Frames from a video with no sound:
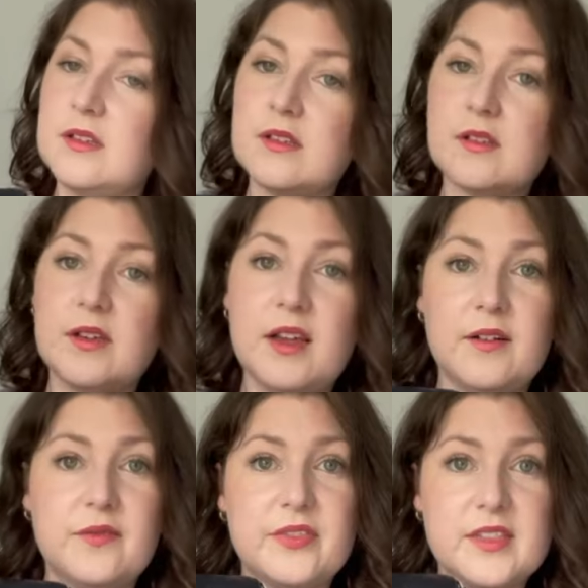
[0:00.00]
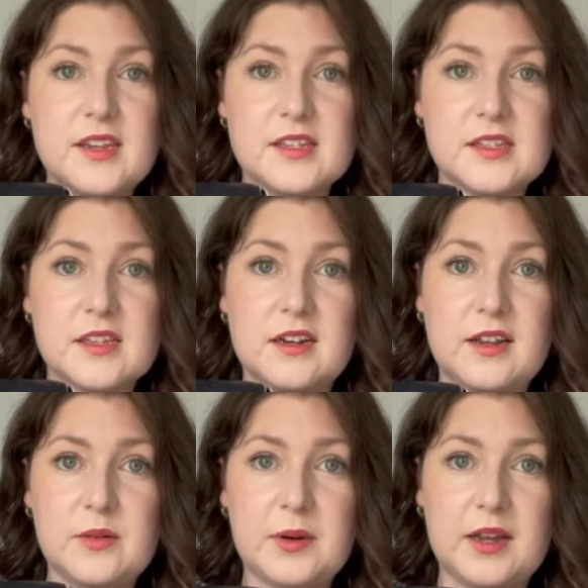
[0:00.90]
so yeah, this
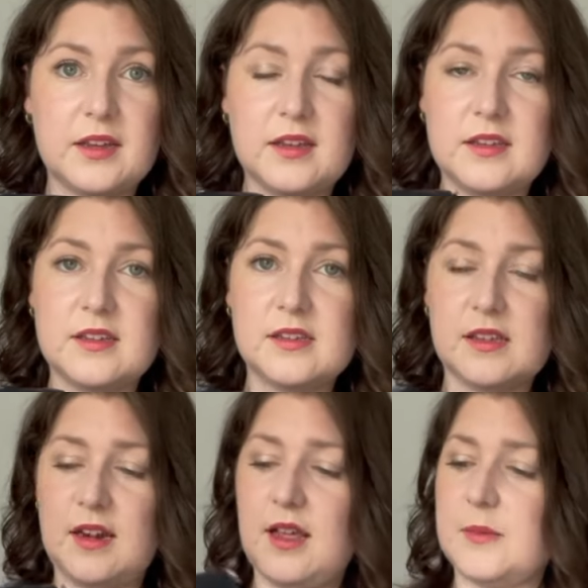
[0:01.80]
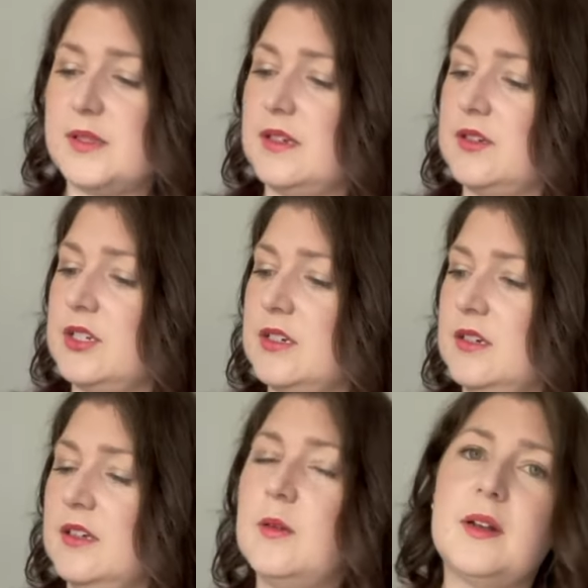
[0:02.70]
leather bag is an absolute,
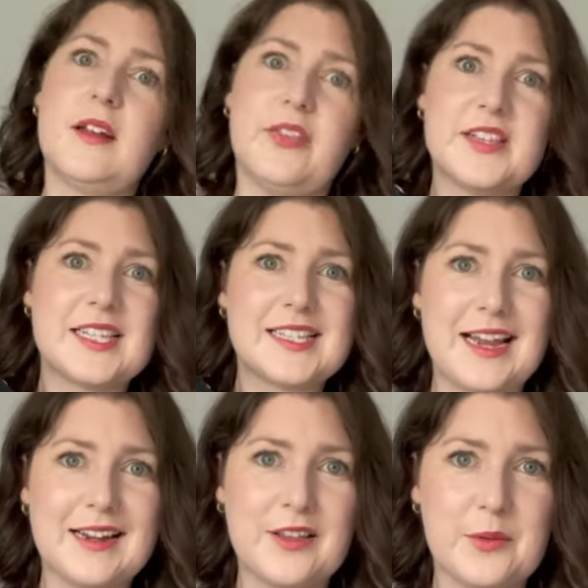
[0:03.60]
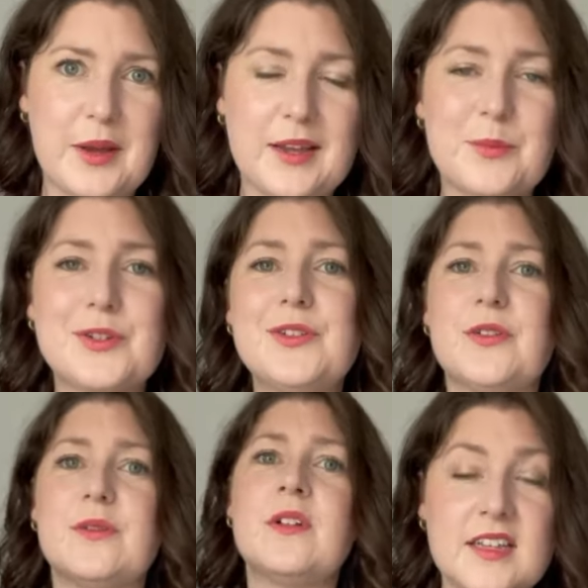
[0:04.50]
well, not this exact leather bag, but you
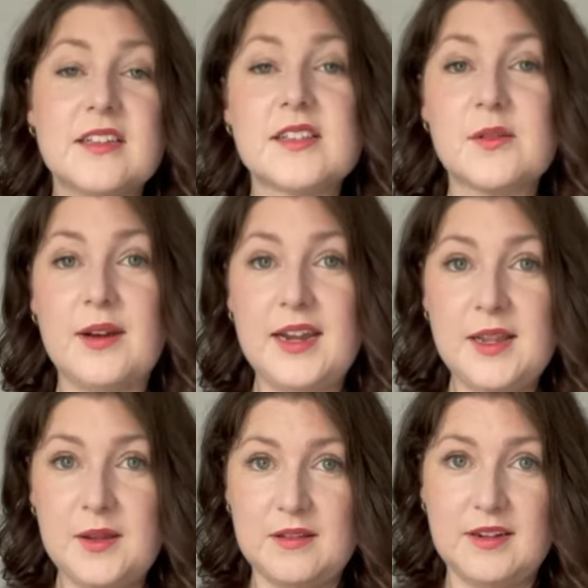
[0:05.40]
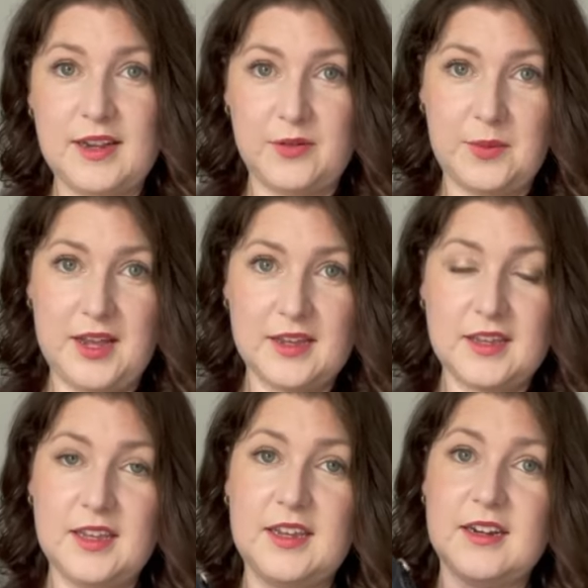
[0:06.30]
know, so any leather bag
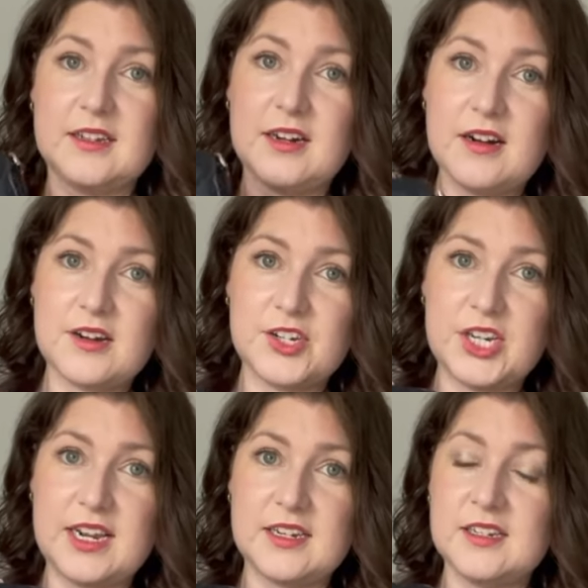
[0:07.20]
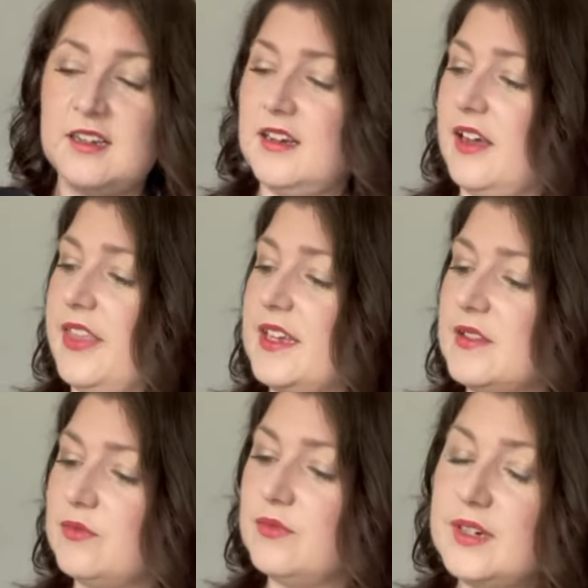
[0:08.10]
in a darker shade, I think is
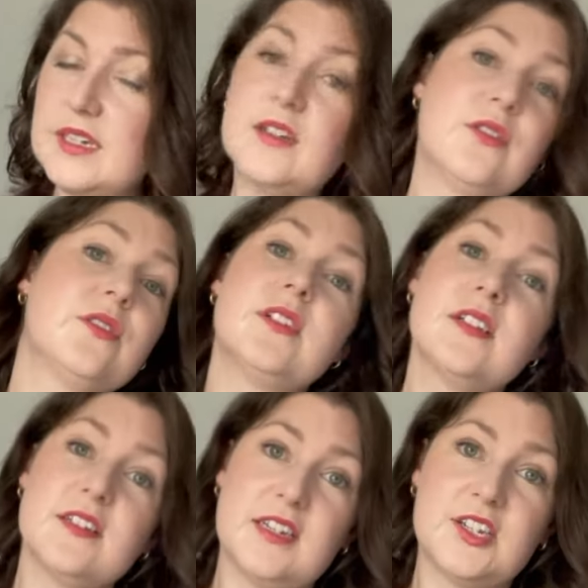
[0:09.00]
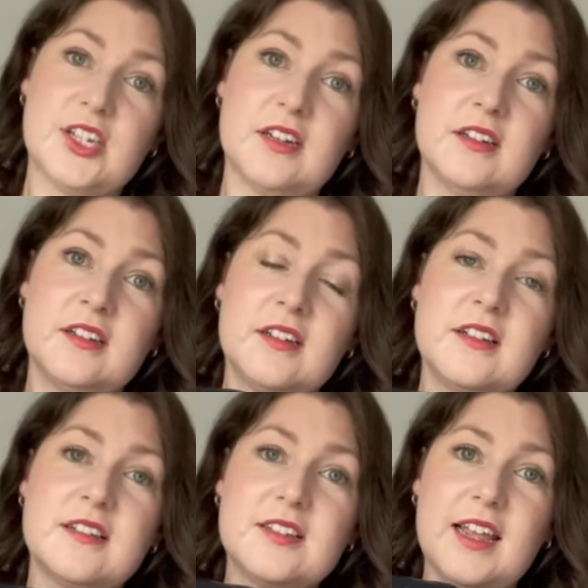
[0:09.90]
a really good addition
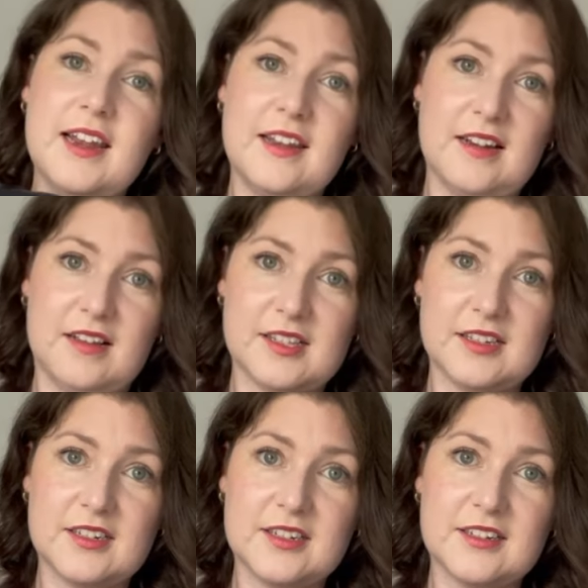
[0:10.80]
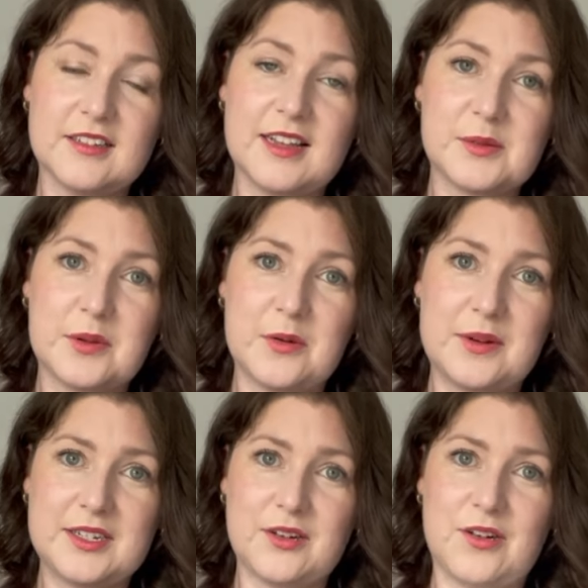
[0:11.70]
to any closet as we go
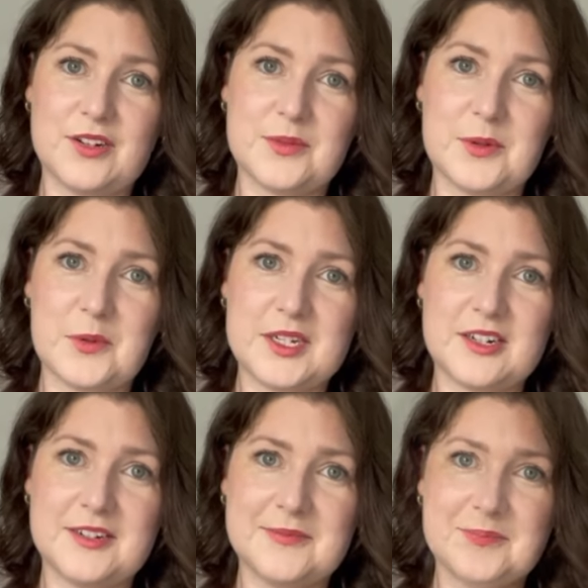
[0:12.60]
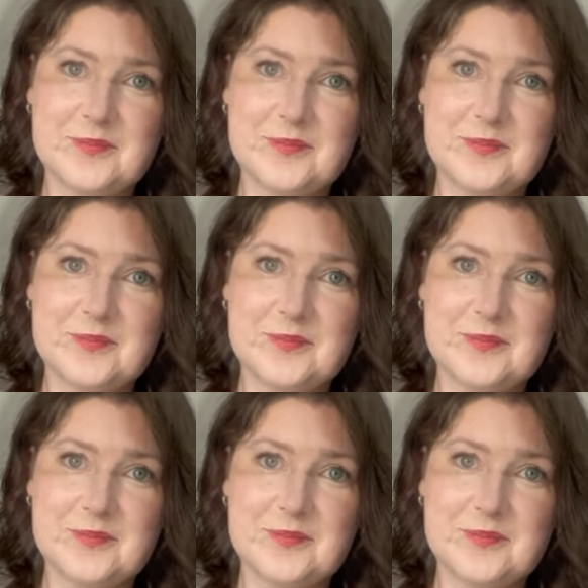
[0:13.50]
into autumn and winter.